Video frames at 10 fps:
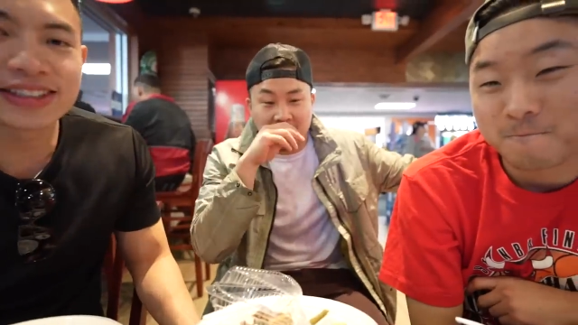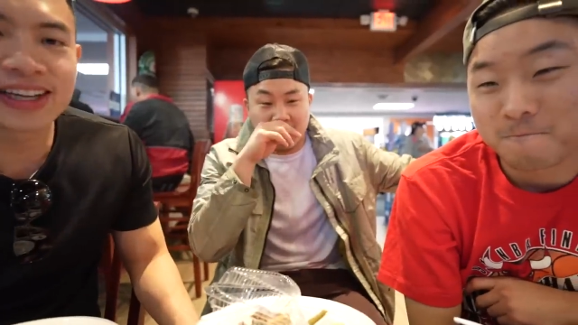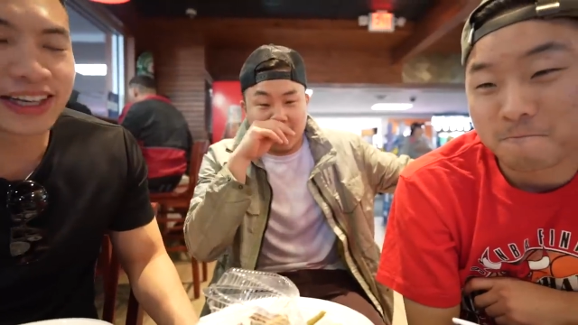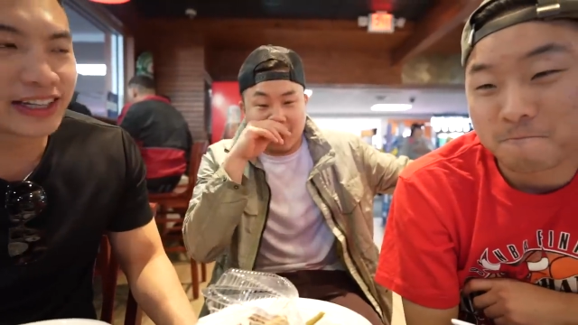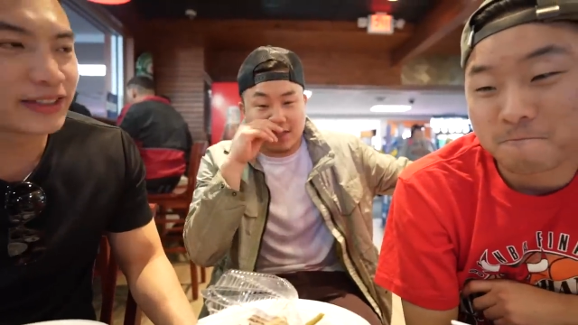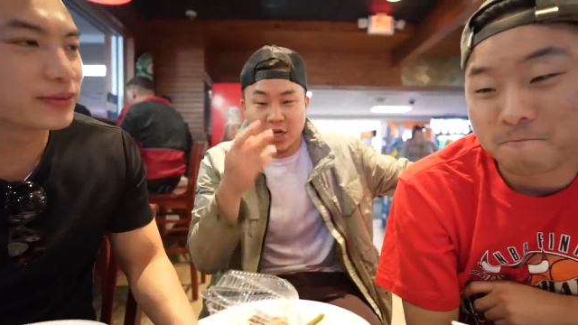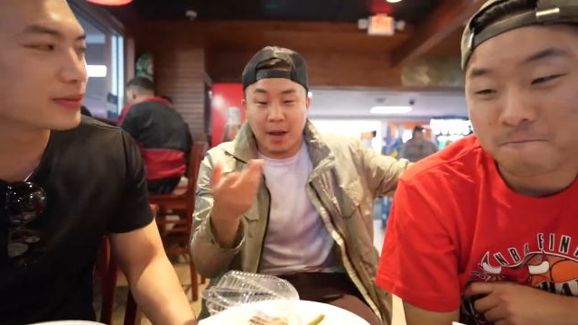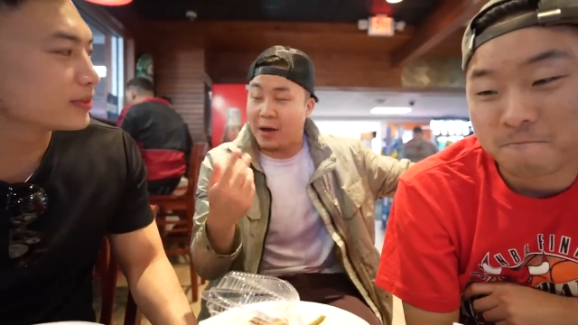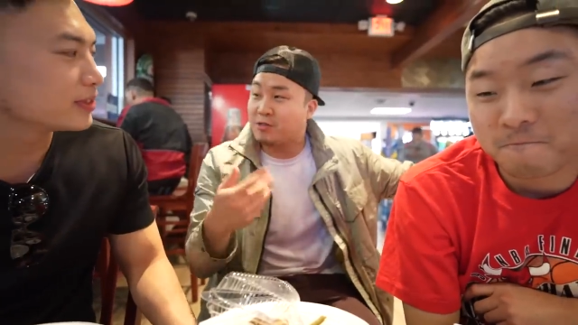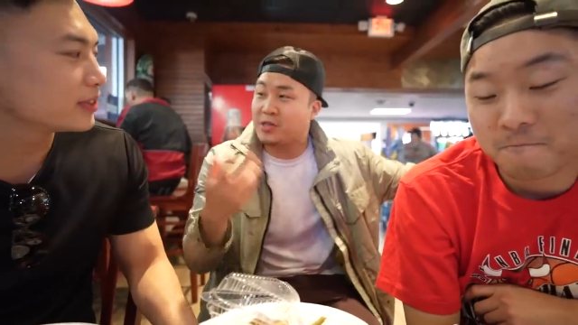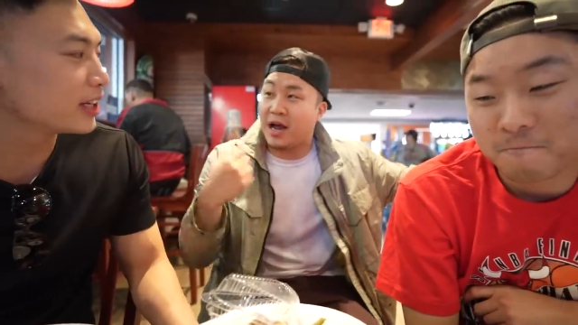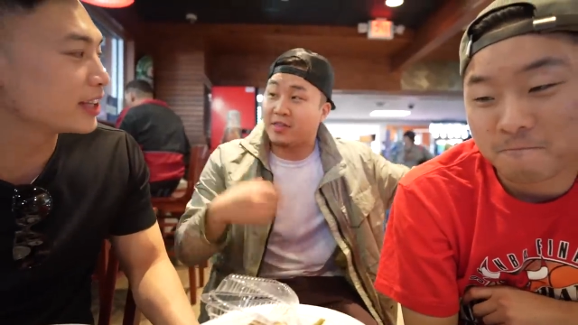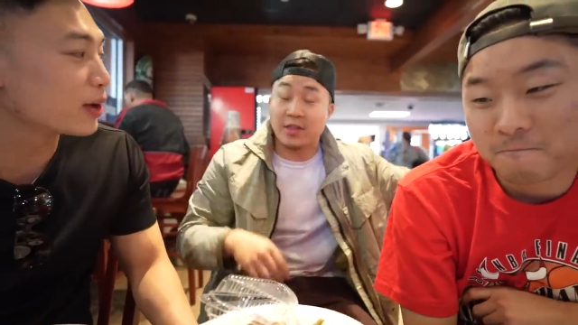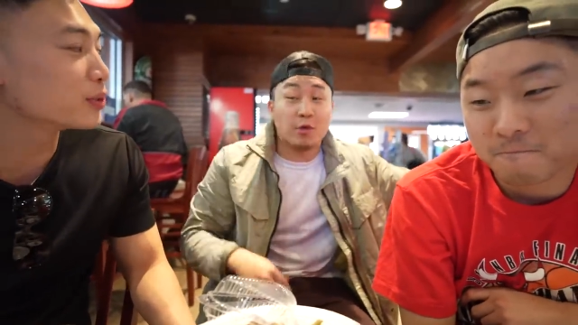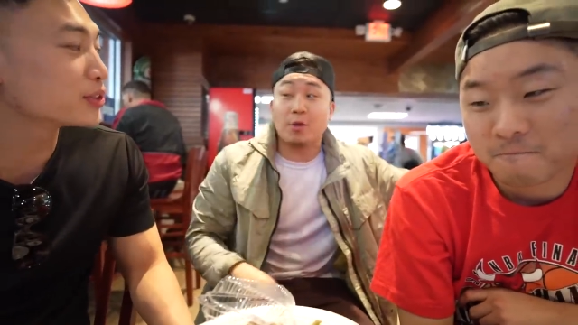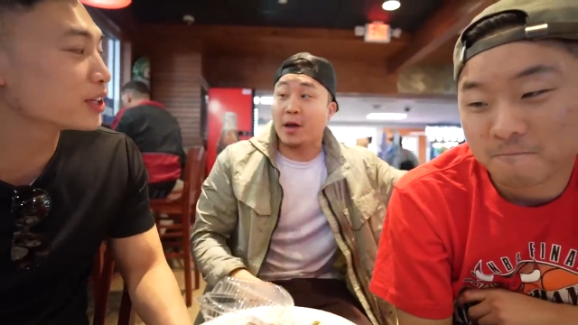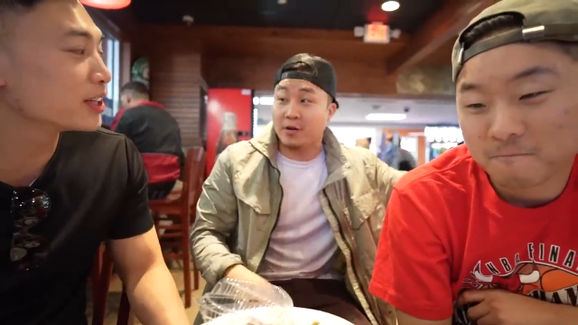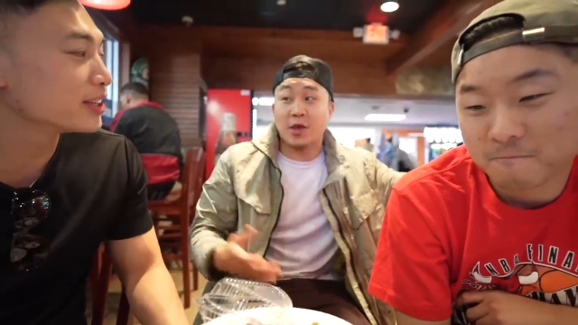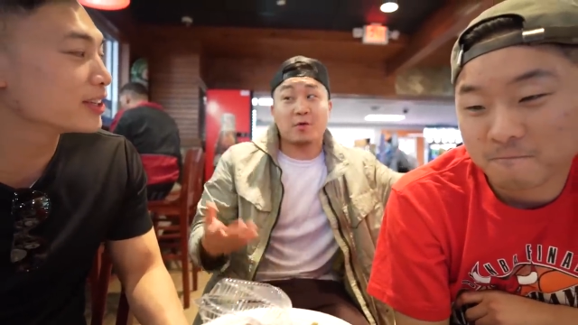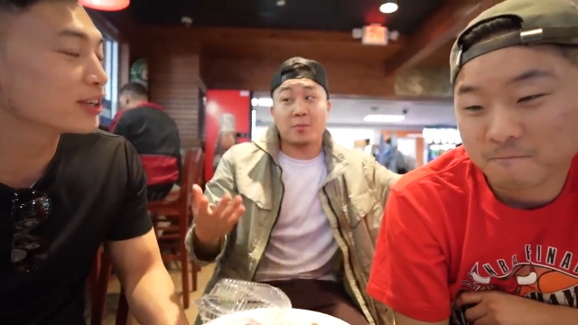Speaker 1: at uh, Chop House, and I and thought they were better.
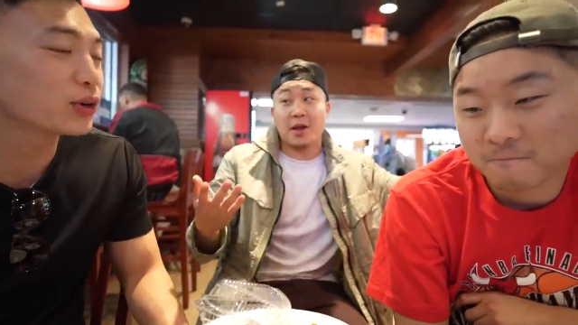Good. They were